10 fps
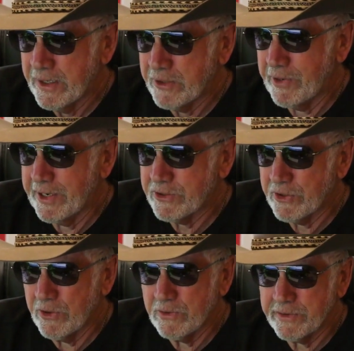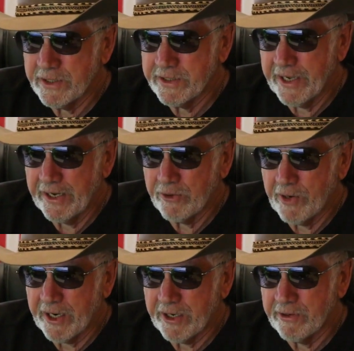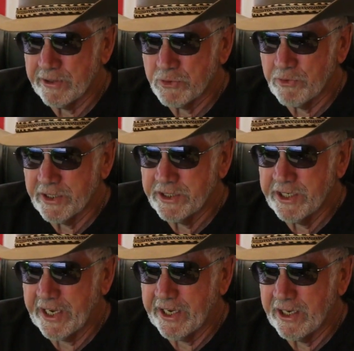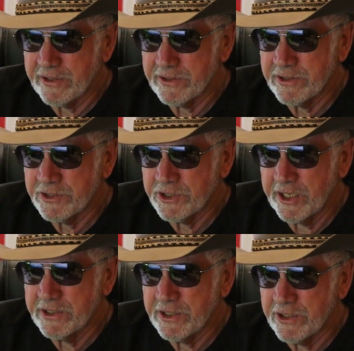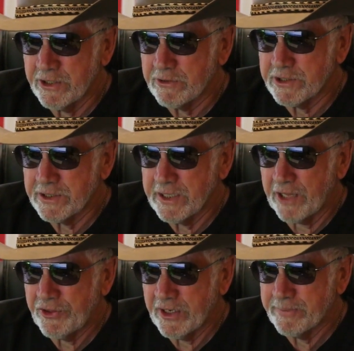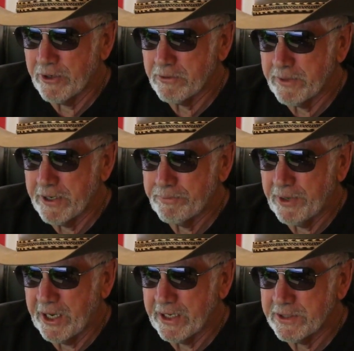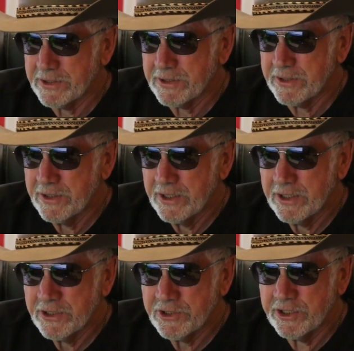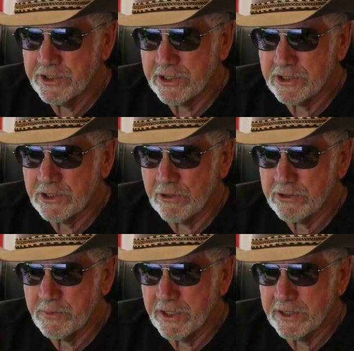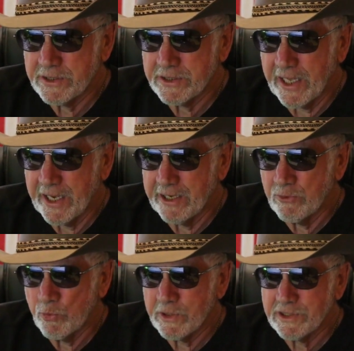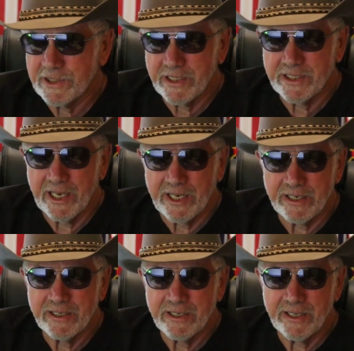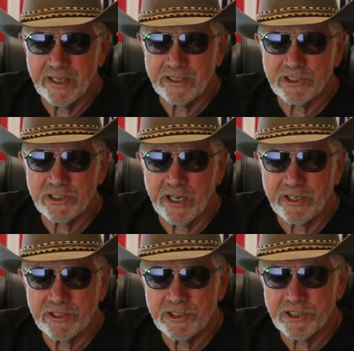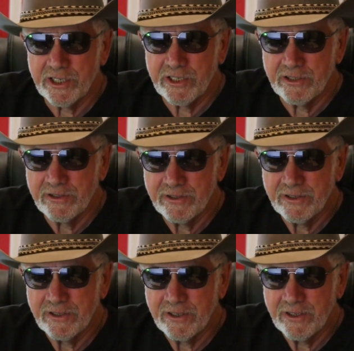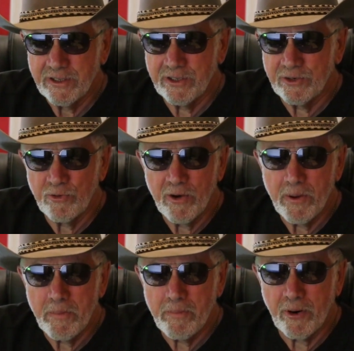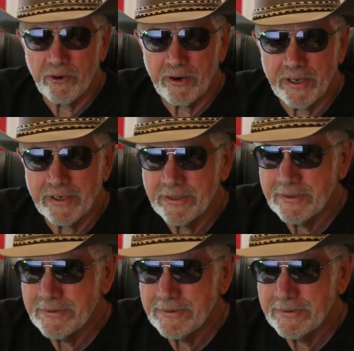Greg told the Daily Record, it's ridiculous. Jaden knows nothing about my past. She just knows me as dad. Once again, it's not a she, you moron.